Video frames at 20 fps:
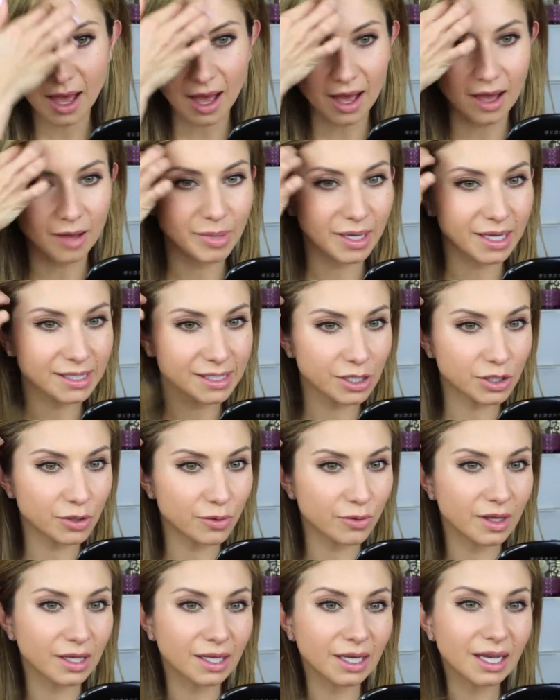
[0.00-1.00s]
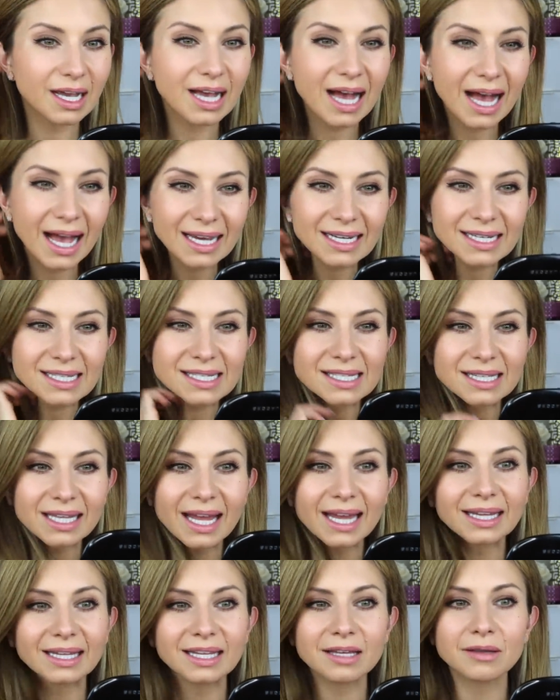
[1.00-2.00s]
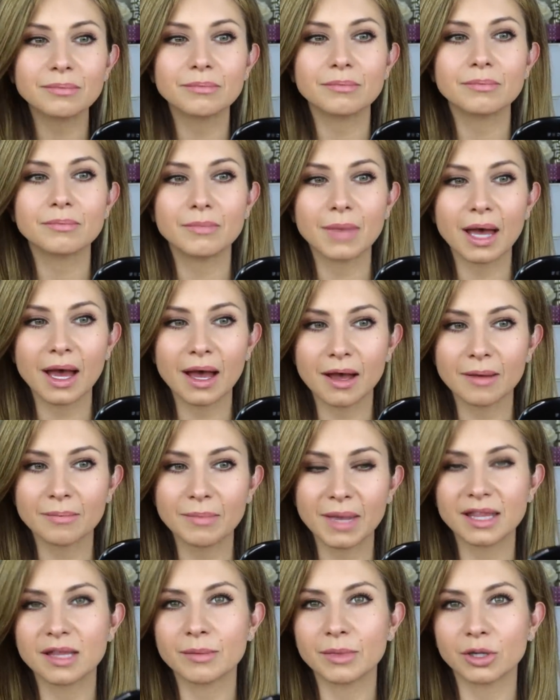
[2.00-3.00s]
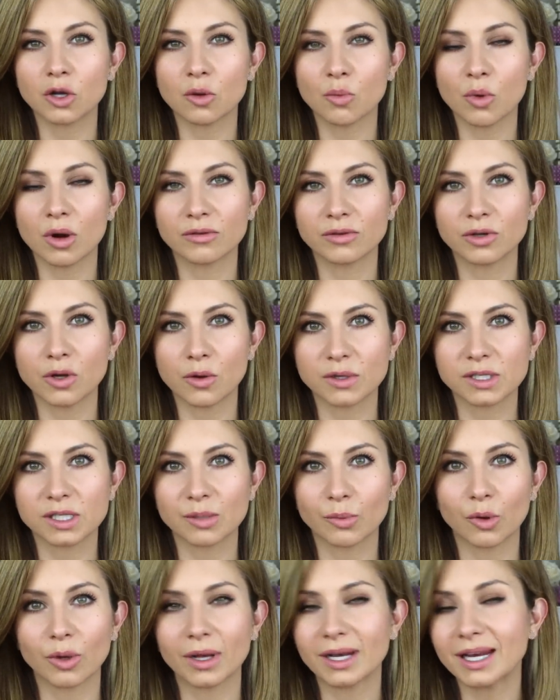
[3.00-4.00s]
uh, because I do think it kind of slightly uh, made them a little more noticeable.